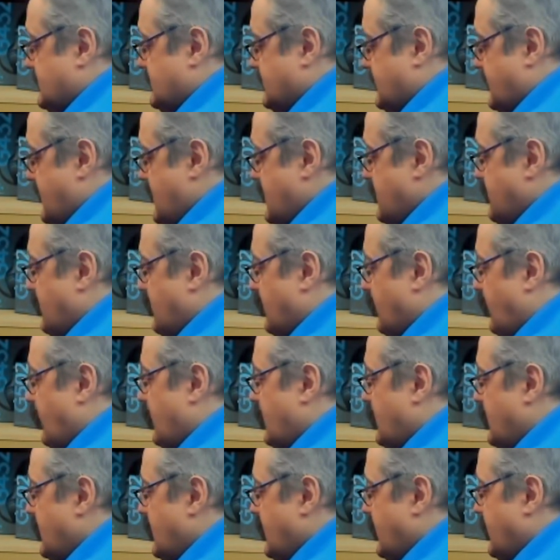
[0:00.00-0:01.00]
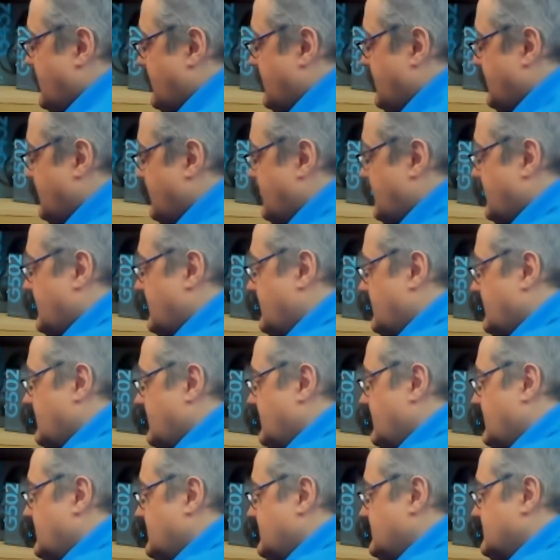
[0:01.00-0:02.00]
cable tie
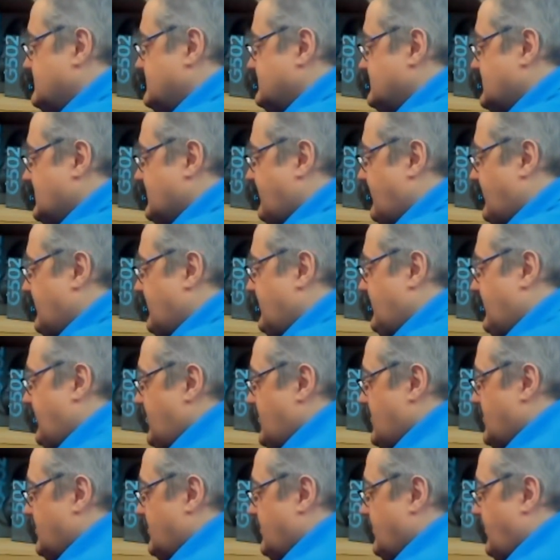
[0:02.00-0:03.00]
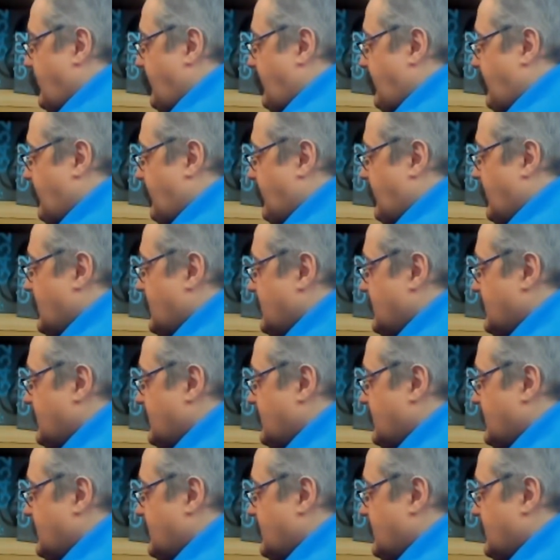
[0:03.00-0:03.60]
around so it's nice,